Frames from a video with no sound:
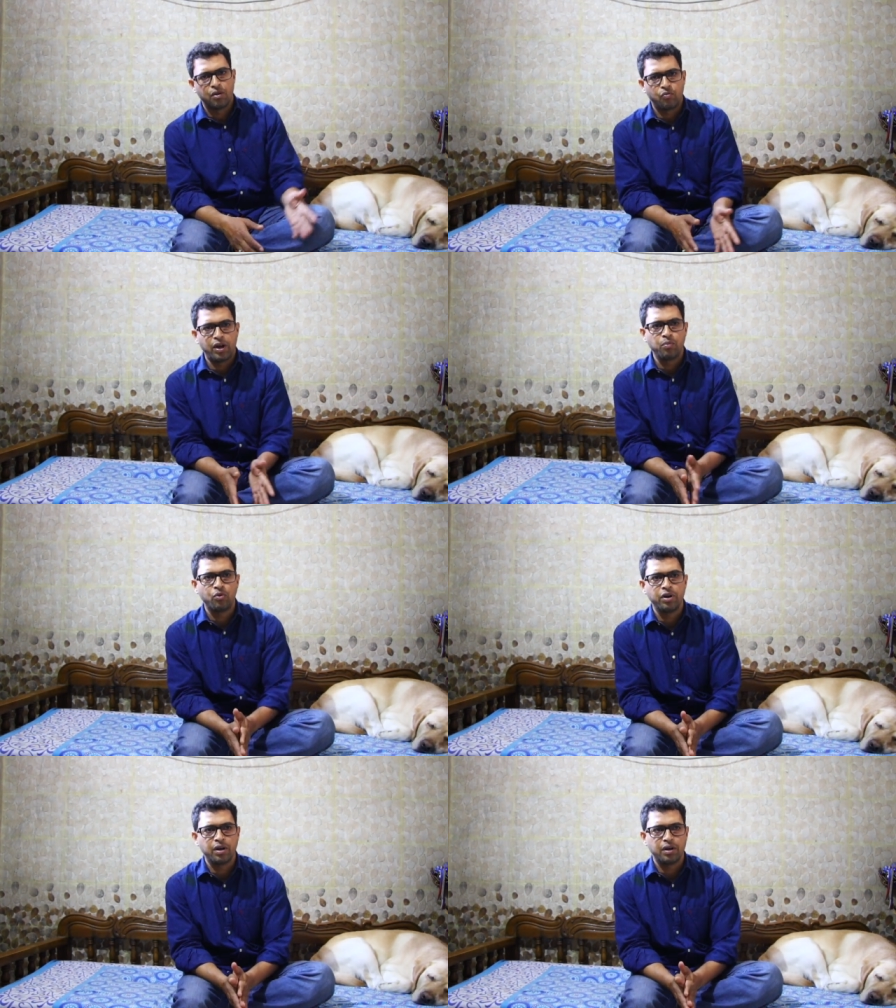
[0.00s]
One
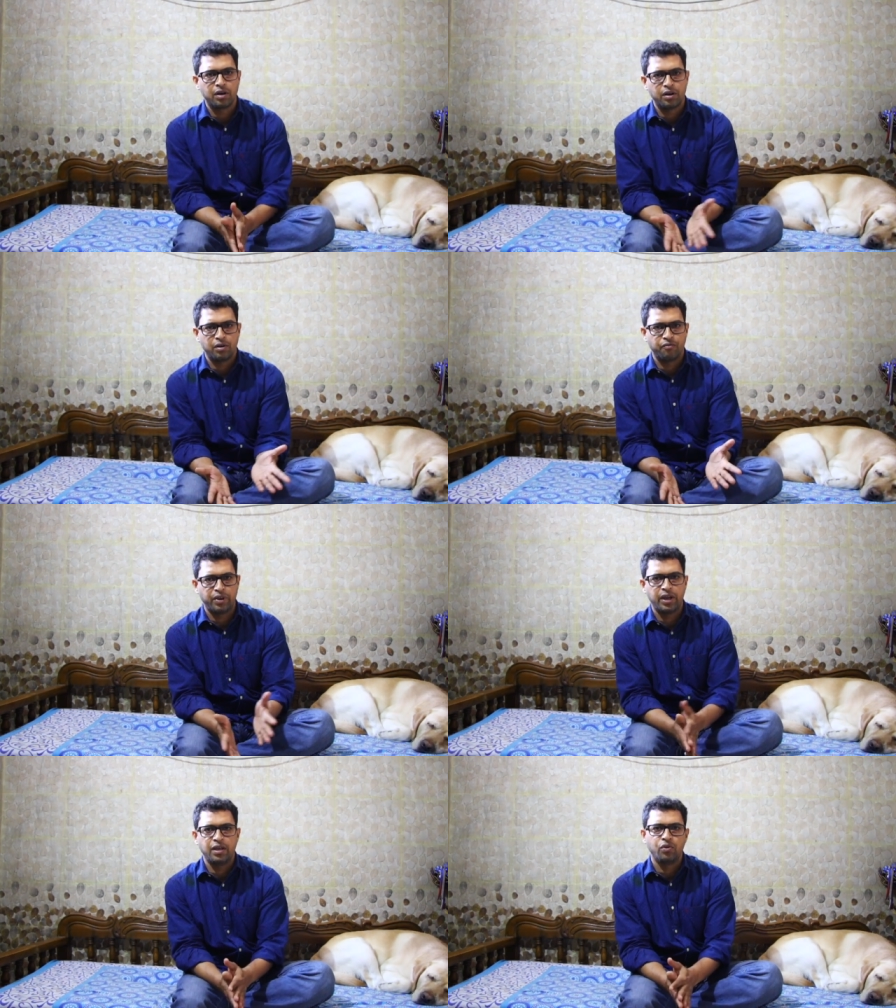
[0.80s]
more
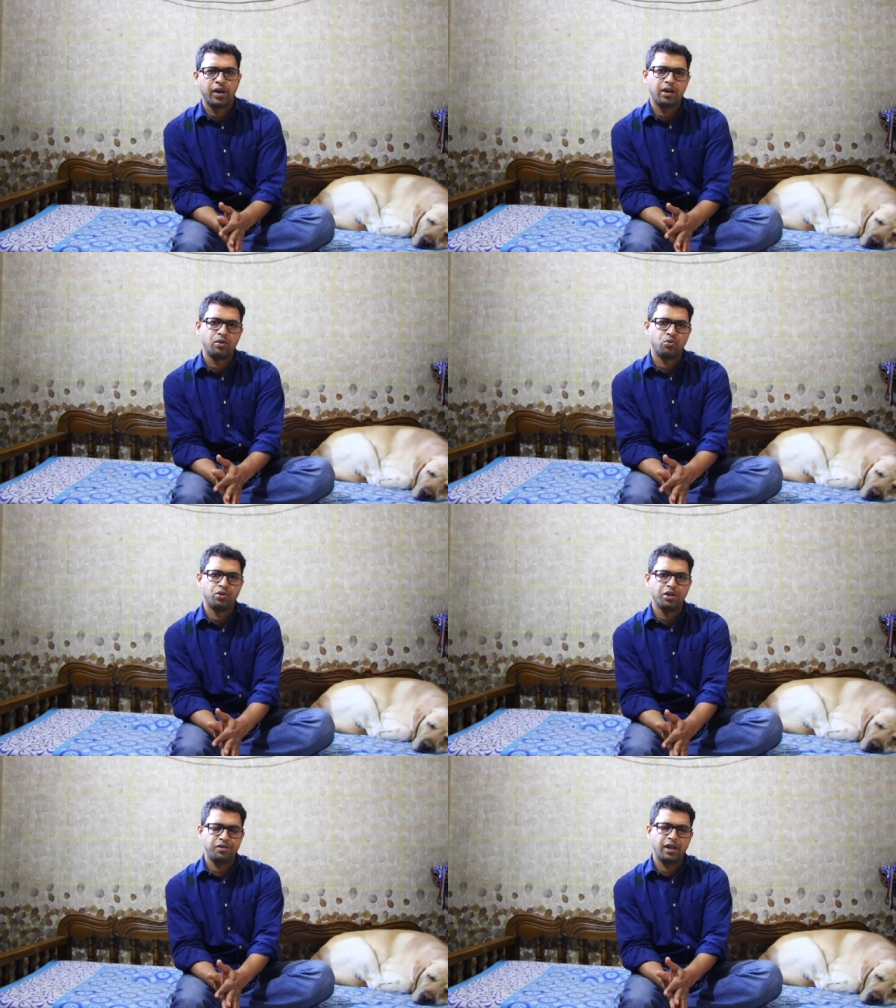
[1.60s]
way you can do
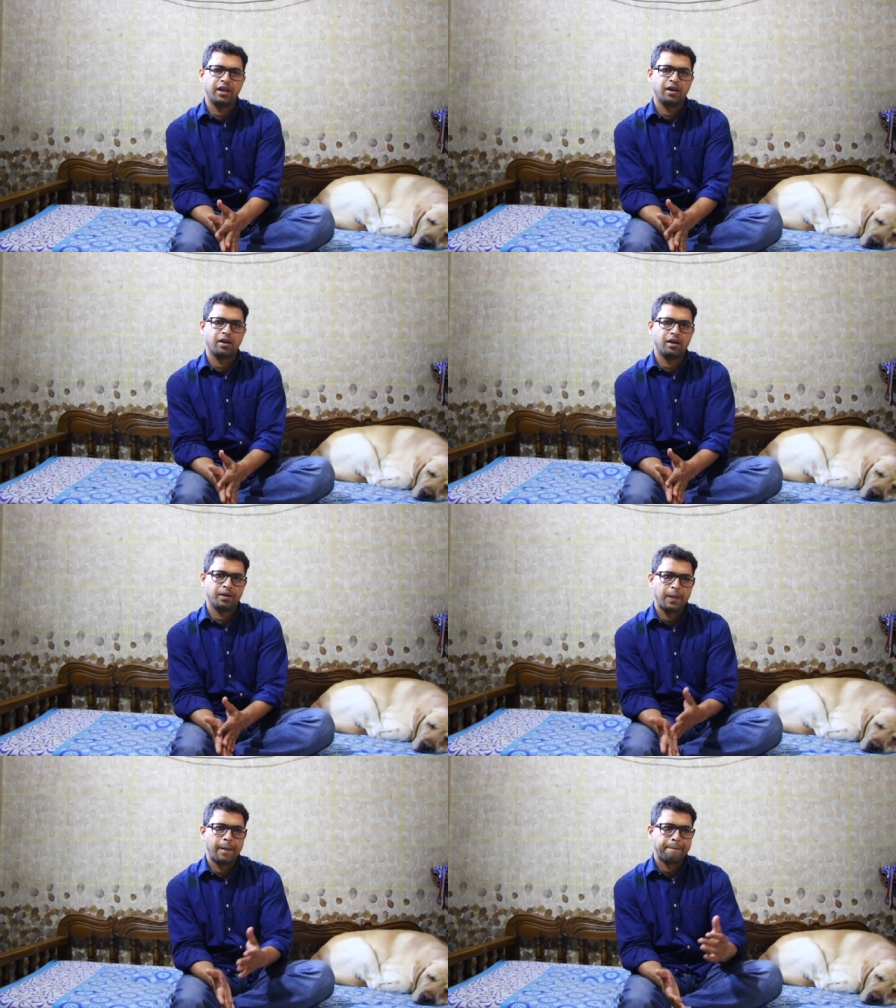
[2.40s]
this, like
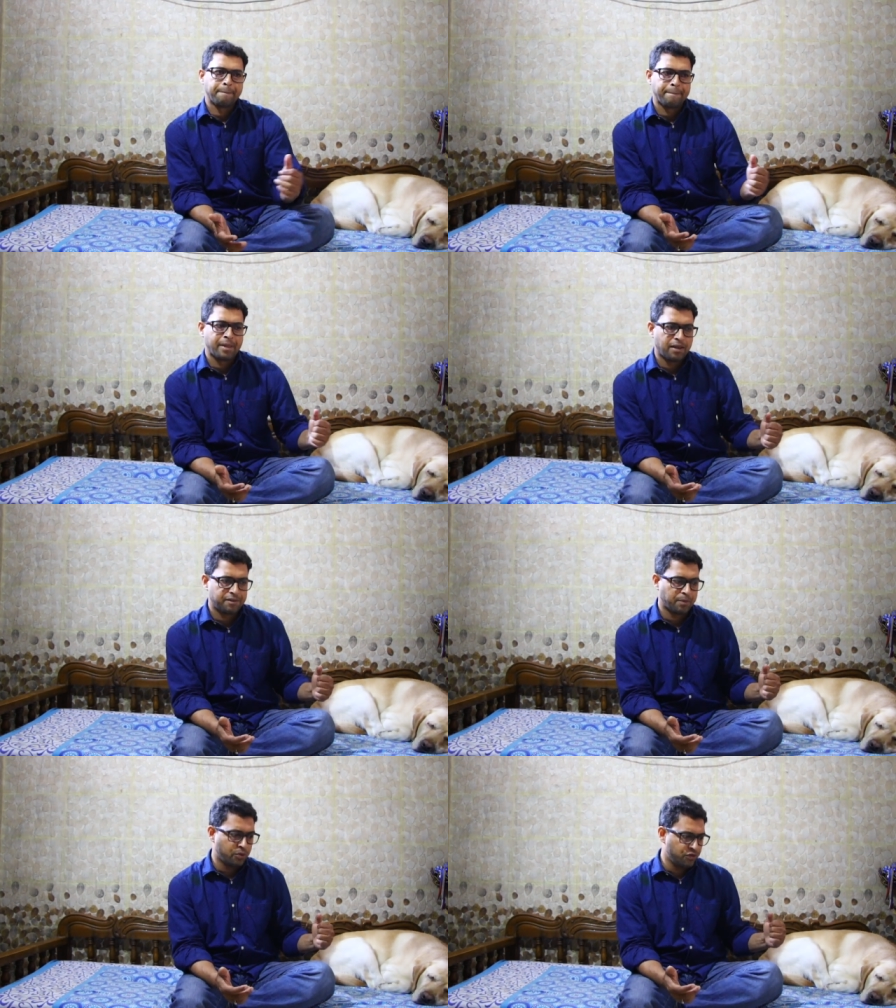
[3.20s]

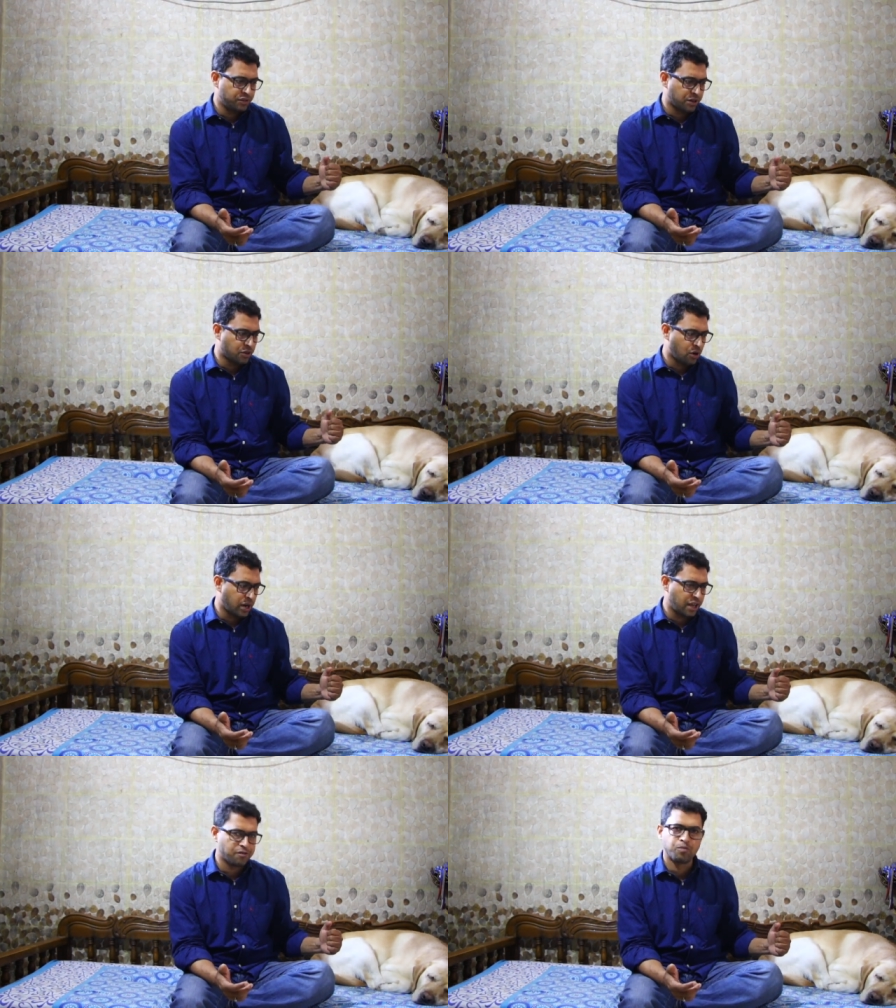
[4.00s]
suppose the dog
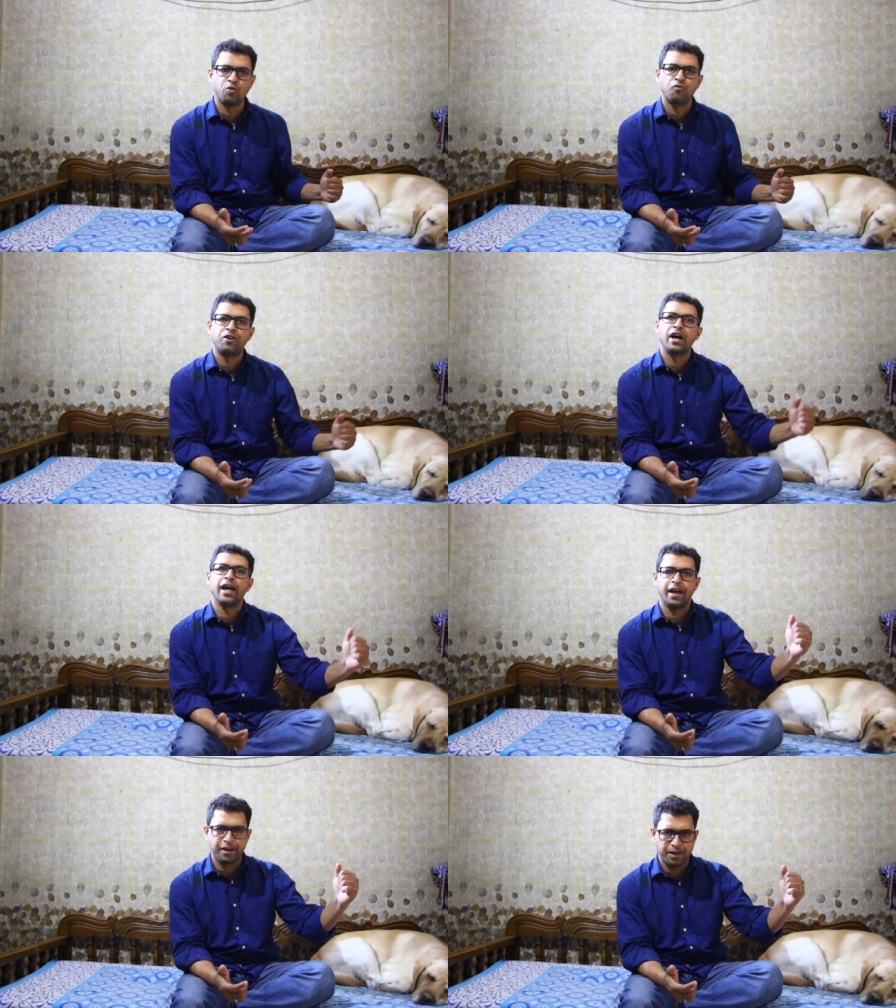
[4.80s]
has moved
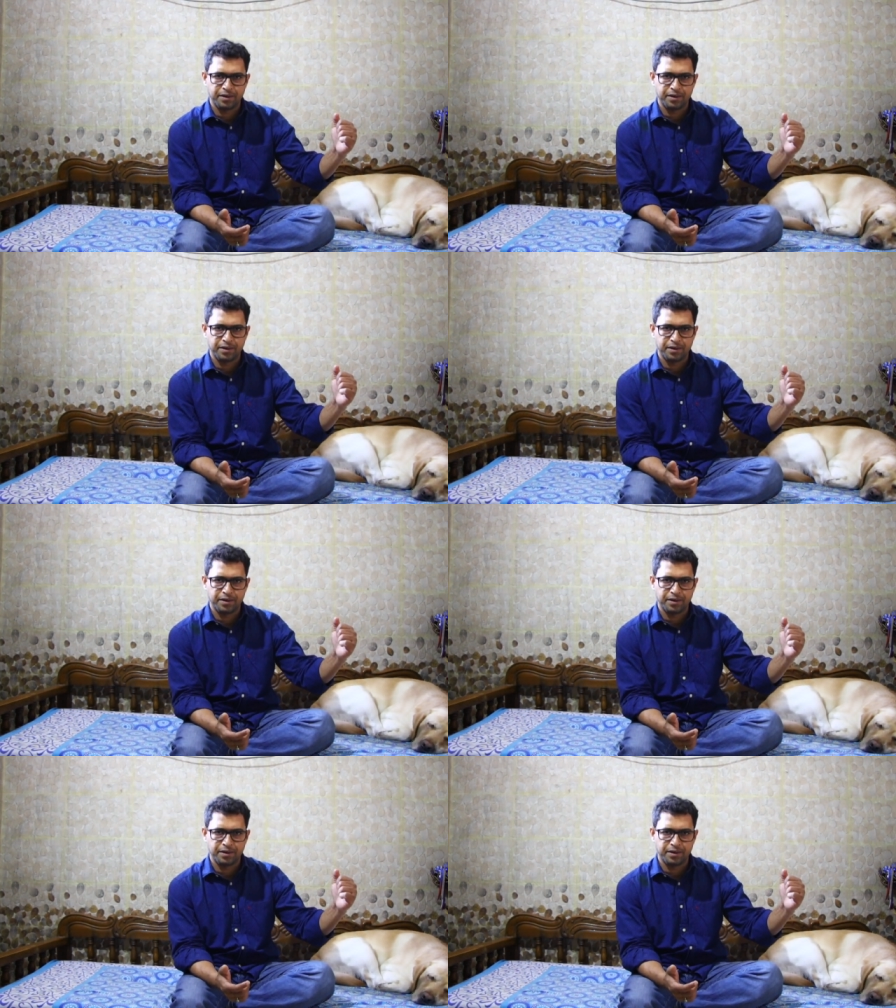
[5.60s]
ahead.